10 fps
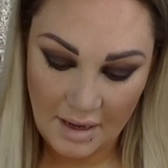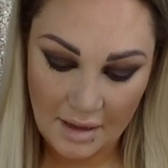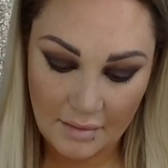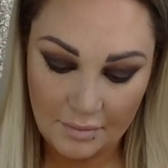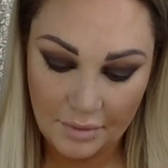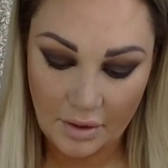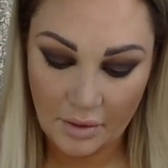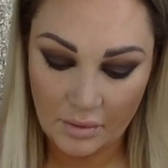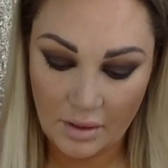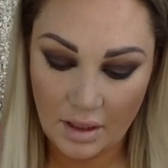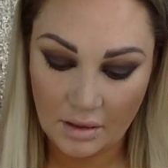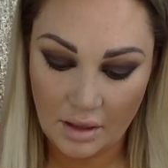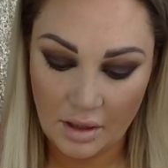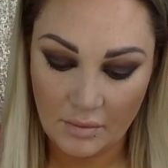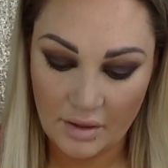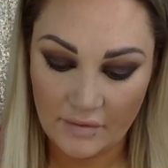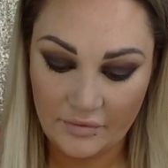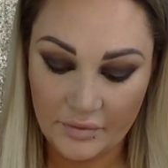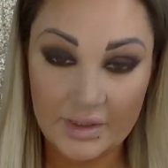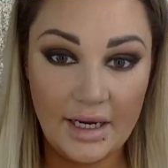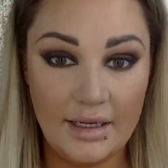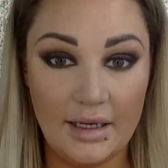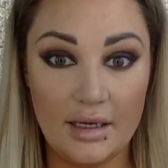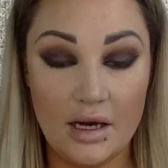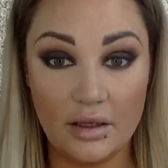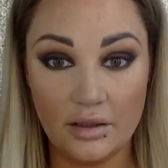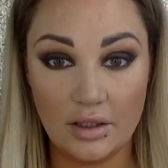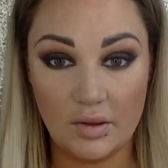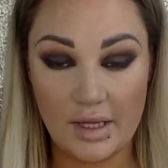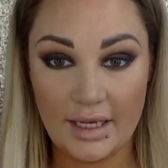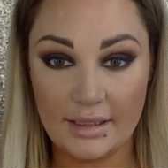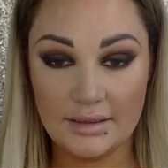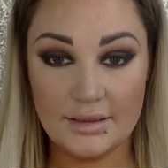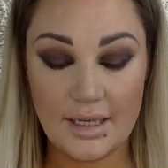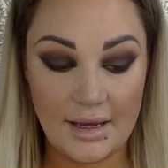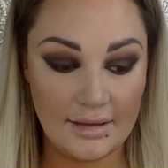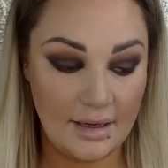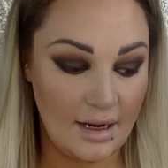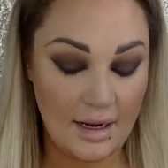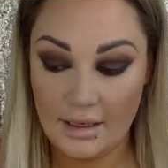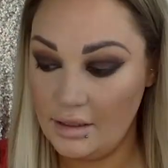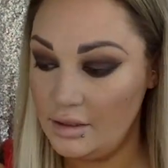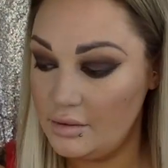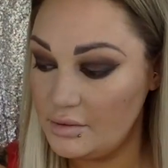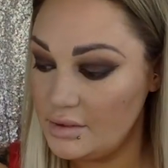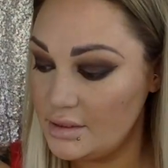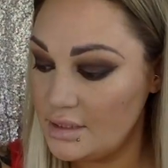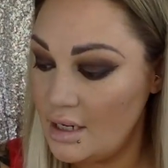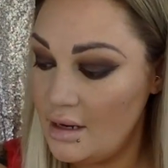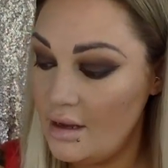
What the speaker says: MAC Pro Longwear Fluid Line in Low Lights, and then I used